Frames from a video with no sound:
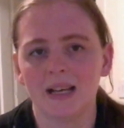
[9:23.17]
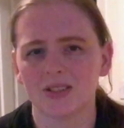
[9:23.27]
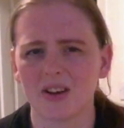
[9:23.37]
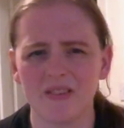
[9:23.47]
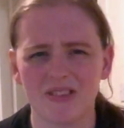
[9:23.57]

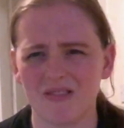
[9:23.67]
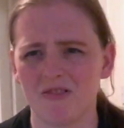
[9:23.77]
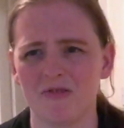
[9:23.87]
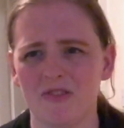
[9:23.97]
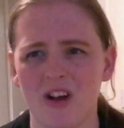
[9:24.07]
It's got everything
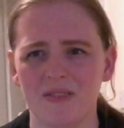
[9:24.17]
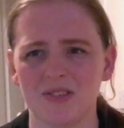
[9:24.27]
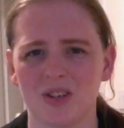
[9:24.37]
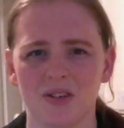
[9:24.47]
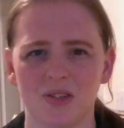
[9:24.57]
from 5
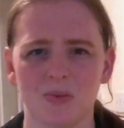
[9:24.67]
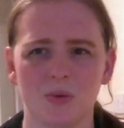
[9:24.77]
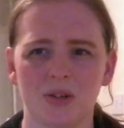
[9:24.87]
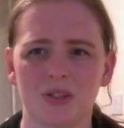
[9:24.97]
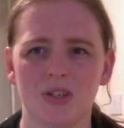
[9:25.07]
stars to
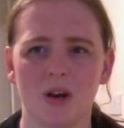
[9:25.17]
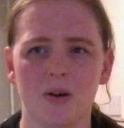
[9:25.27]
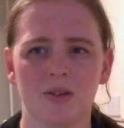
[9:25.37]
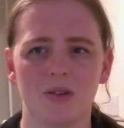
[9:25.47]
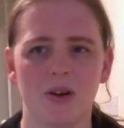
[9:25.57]
1
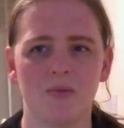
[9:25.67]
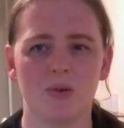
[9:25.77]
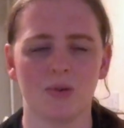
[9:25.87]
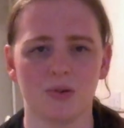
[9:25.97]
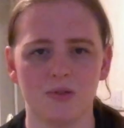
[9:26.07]
star. Not
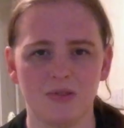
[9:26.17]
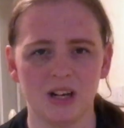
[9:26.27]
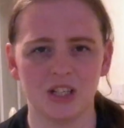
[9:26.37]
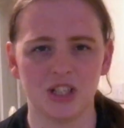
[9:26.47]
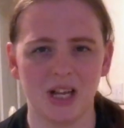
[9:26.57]
everyone could
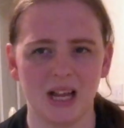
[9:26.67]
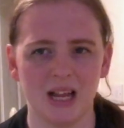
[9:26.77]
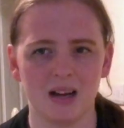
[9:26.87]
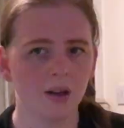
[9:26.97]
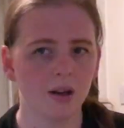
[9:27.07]
finish
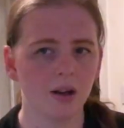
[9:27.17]
it.